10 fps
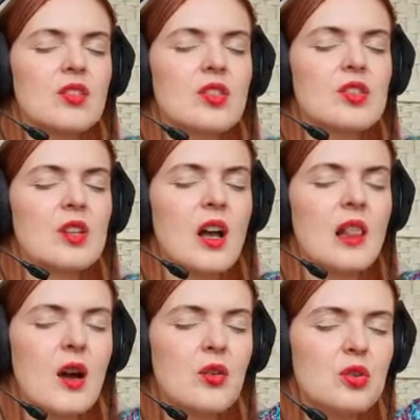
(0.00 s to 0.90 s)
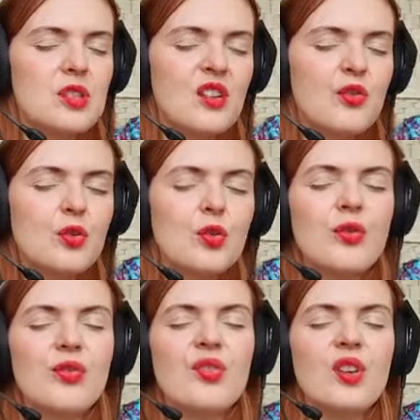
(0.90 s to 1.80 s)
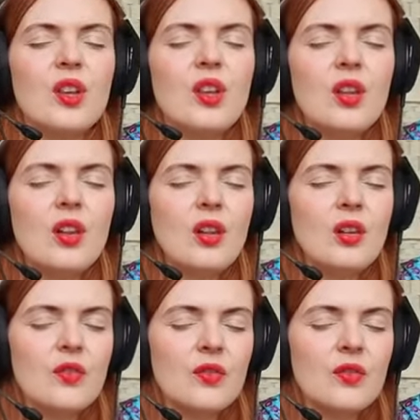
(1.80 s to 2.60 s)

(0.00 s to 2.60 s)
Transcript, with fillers: Just allow yourself to feel